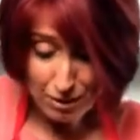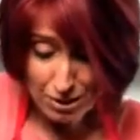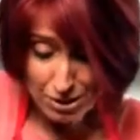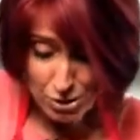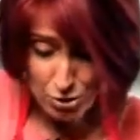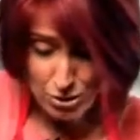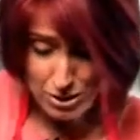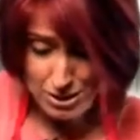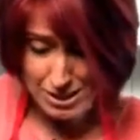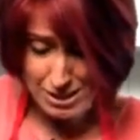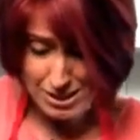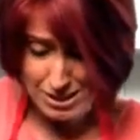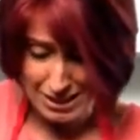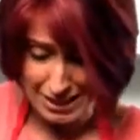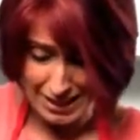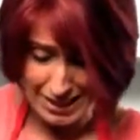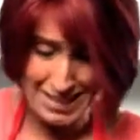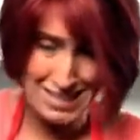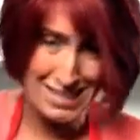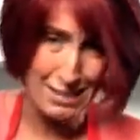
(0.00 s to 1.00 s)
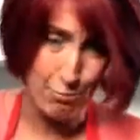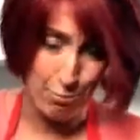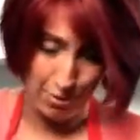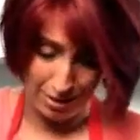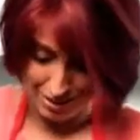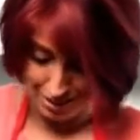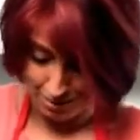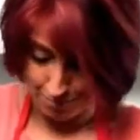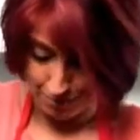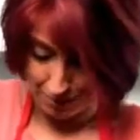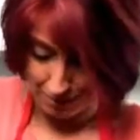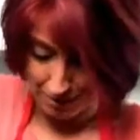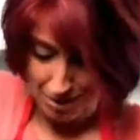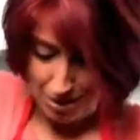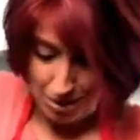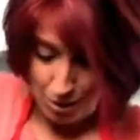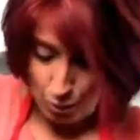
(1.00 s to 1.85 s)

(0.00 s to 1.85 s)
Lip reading: So this is an easy recipe.